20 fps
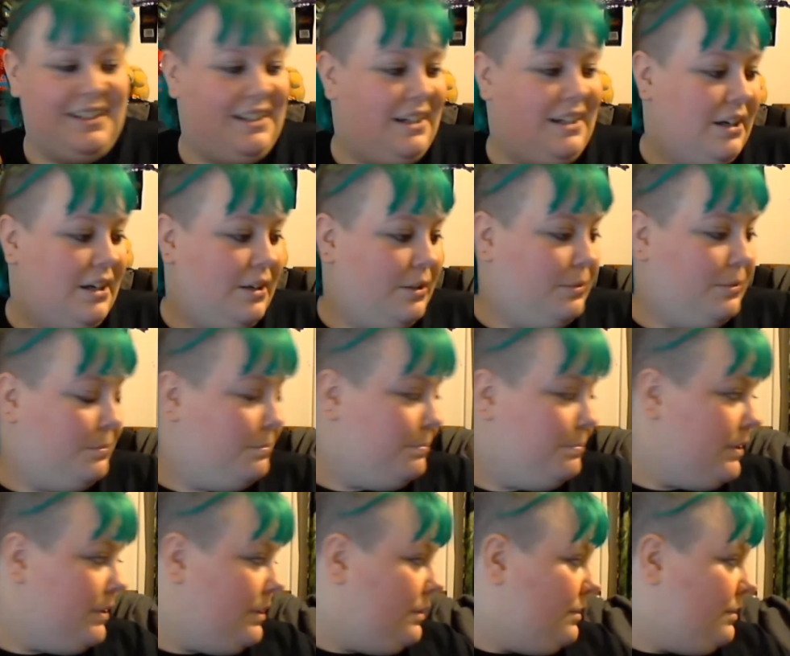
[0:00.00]

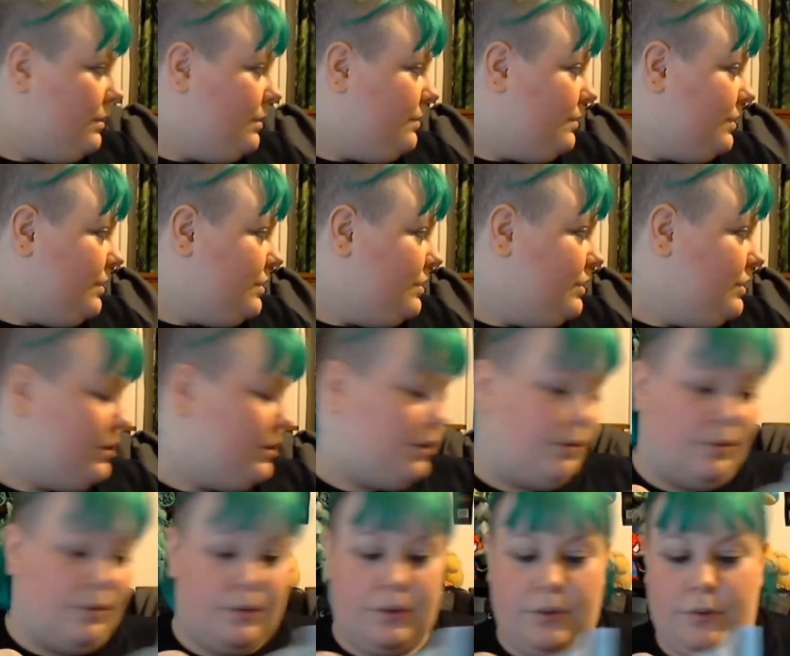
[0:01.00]
I don't know if I should
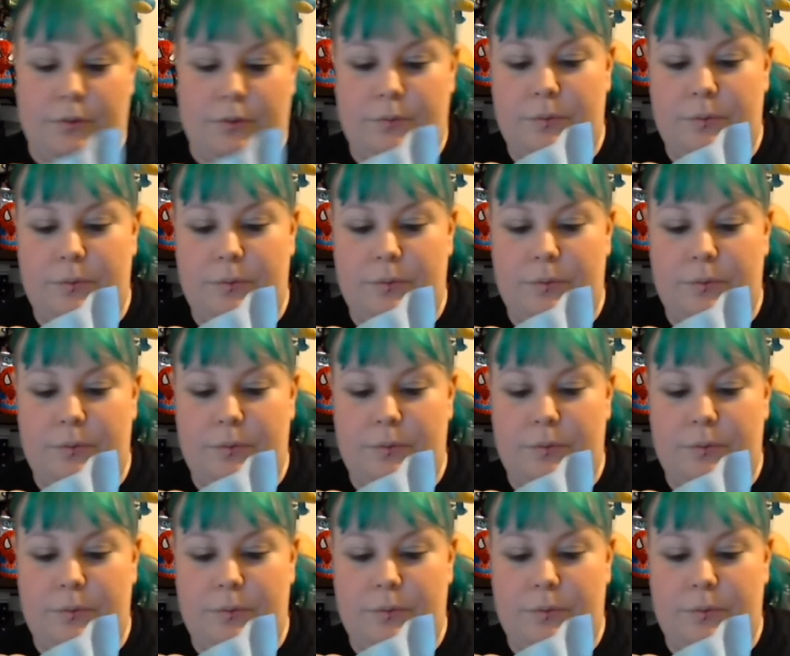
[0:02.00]
show it off,